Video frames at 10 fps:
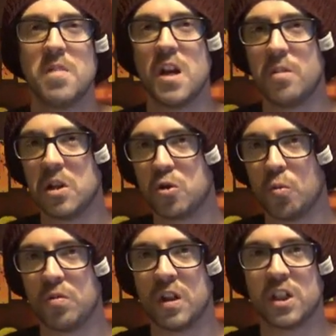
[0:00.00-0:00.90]
maybe
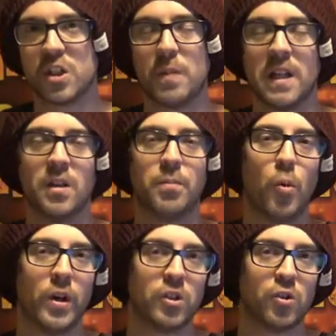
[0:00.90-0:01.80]
don't need to spend the
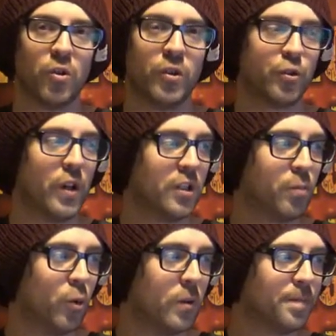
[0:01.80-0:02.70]
points on the
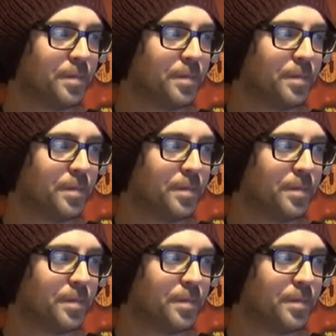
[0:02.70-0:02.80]
transport.